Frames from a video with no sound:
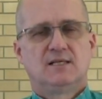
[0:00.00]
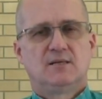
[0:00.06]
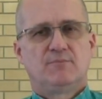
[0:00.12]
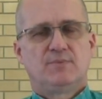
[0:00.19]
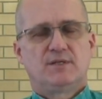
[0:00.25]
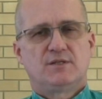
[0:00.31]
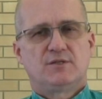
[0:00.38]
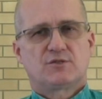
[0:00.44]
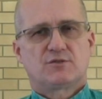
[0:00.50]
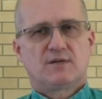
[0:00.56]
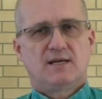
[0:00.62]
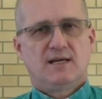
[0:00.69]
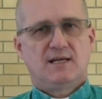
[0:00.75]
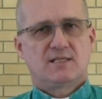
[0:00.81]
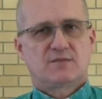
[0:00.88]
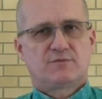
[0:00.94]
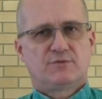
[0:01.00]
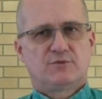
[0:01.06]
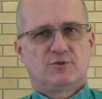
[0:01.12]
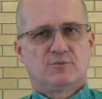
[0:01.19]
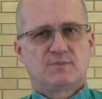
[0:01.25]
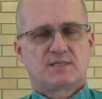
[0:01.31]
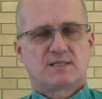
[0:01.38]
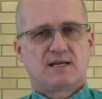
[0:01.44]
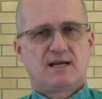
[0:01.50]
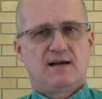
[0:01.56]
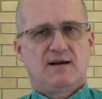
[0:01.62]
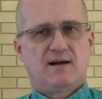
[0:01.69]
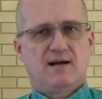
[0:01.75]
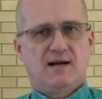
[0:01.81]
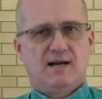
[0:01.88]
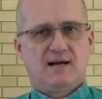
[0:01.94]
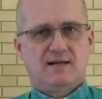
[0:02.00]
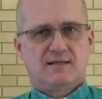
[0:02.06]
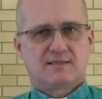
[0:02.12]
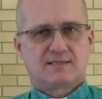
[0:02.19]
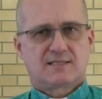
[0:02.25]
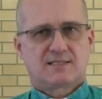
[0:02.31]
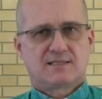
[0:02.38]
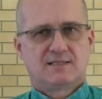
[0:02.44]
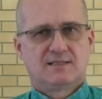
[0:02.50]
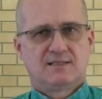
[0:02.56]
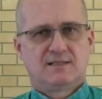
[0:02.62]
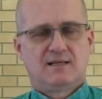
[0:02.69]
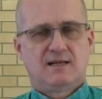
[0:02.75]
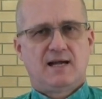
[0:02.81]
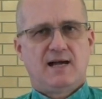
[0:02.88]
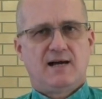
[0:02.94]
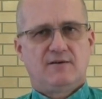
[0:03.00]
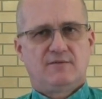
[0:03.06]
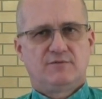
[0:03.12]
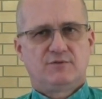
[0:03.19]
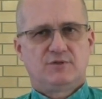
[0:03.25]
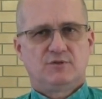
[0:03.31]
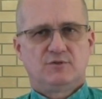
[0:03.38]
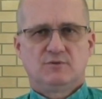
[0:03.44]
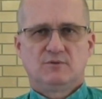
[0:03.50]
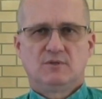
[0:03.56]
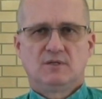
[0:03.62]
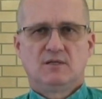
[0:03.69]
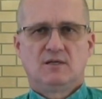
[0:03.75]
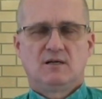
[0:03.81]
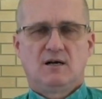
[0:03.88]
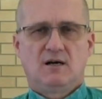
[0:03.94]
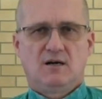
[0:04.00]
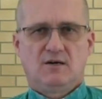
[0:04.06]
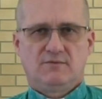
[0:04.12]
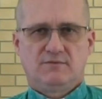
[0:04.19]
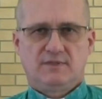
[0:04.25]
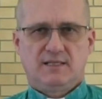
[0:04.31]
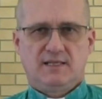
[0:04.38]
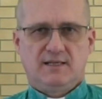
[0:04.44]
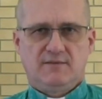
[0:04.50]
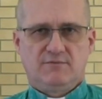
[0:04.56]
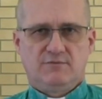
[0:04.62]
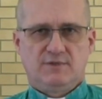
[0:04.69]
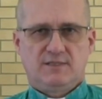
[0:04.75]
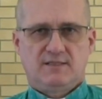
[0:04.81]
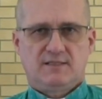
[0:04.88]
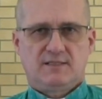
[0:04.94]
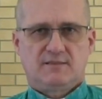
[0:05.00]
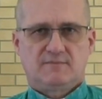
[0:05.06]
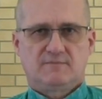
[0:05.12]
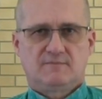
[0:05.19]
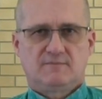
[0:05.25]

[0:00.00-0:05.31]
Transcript: But it transforms our hearts, our view of everything.